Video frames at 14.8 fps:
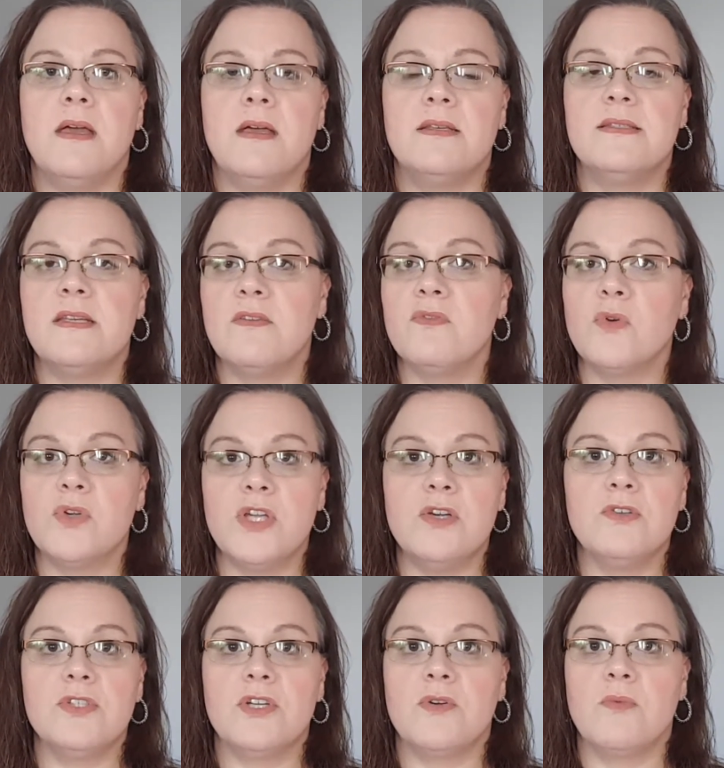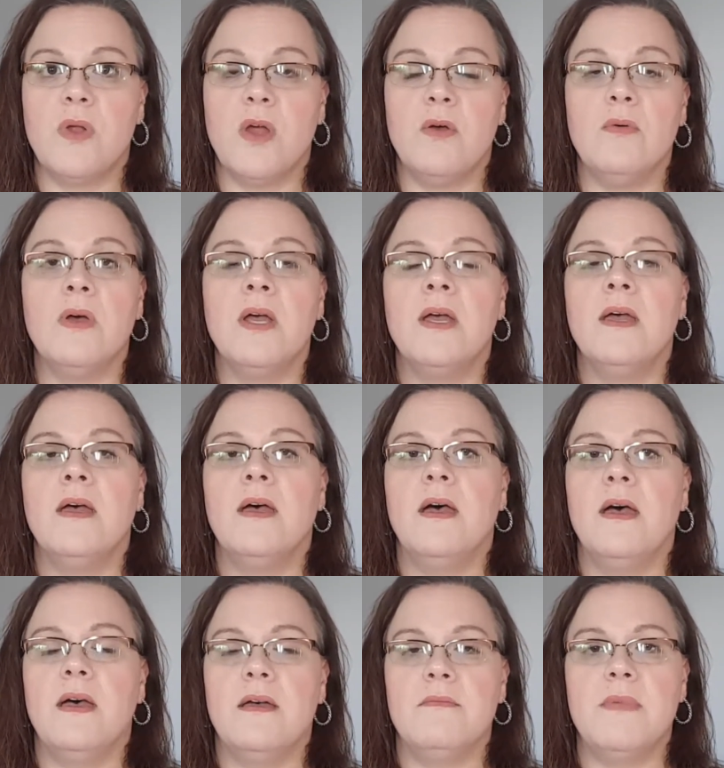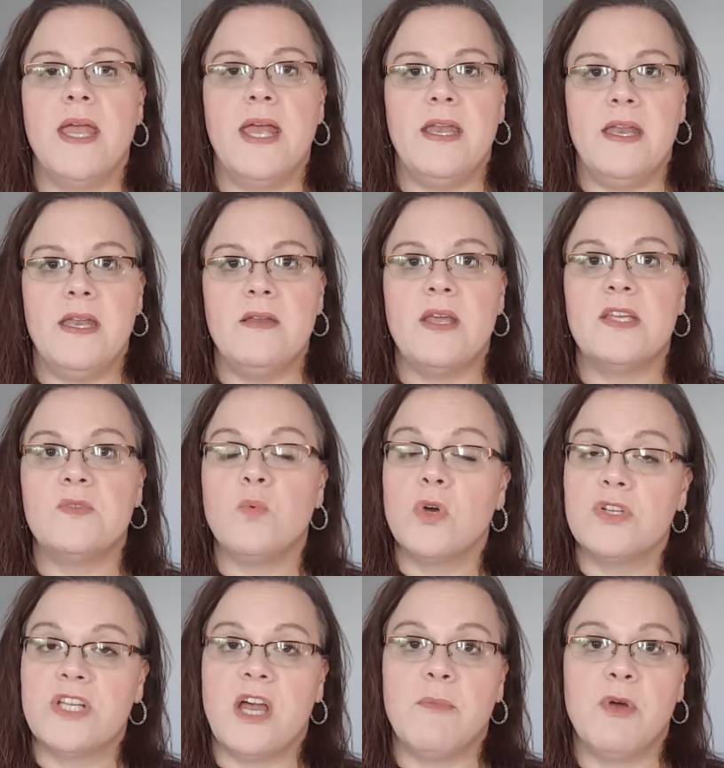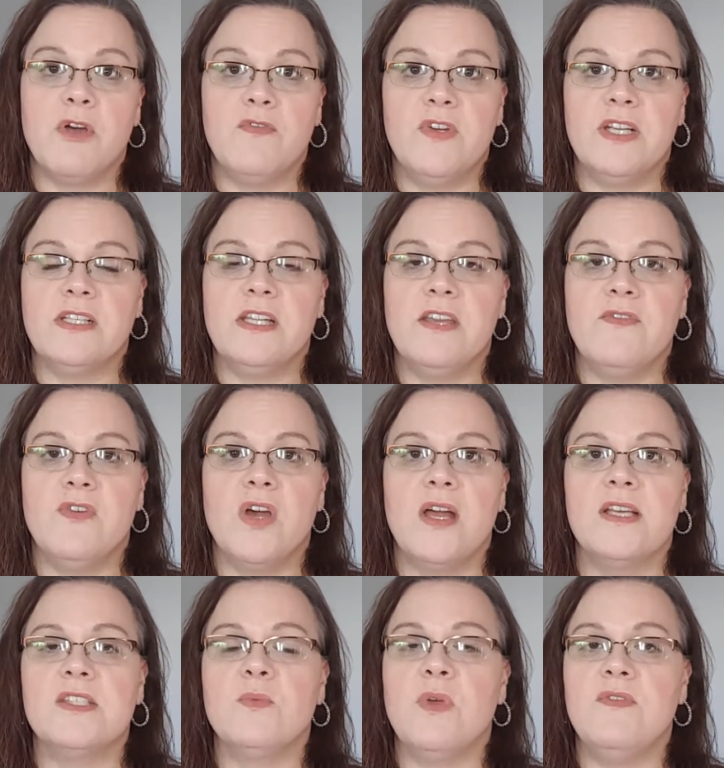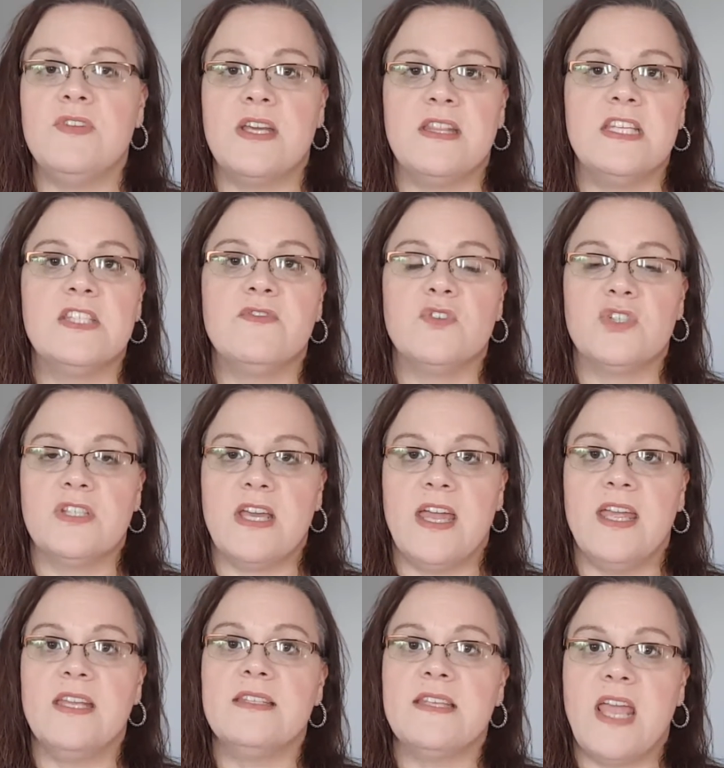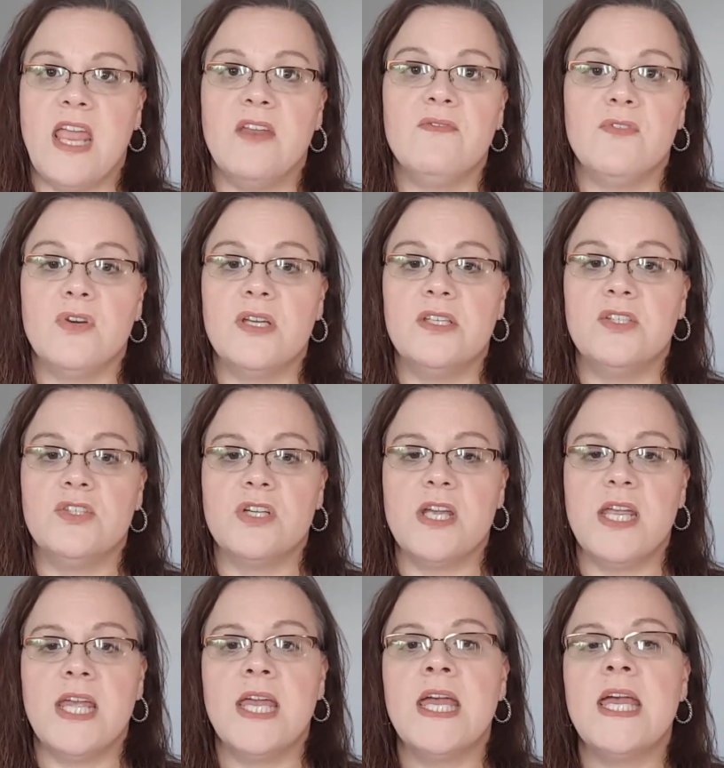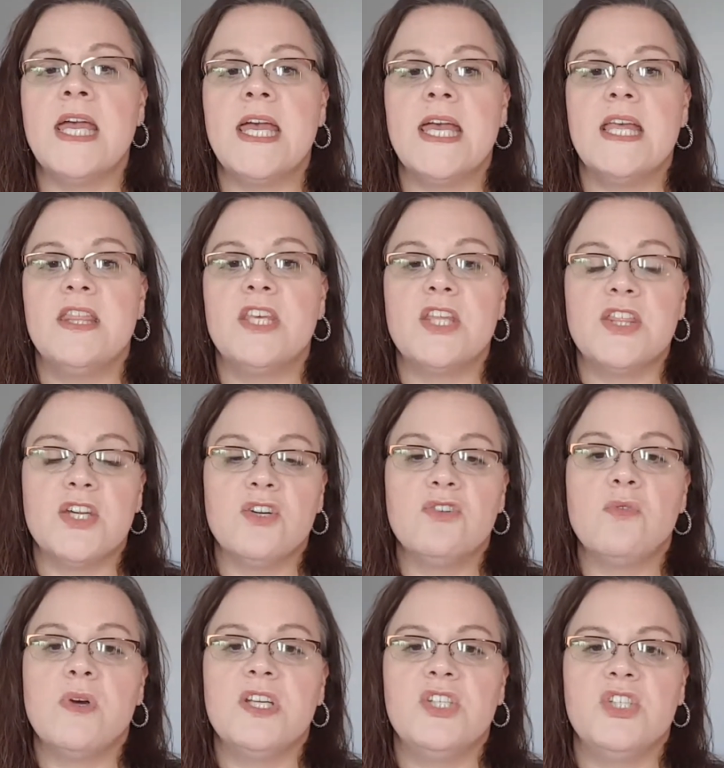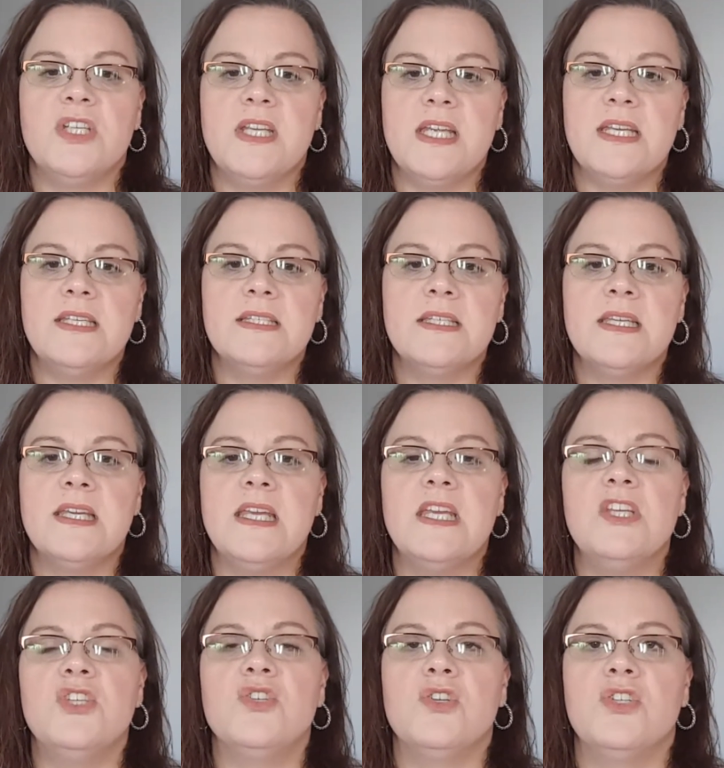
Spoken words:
several years in a row, and it has worked out perfectly for us. We've done this for science and for history. The third question is your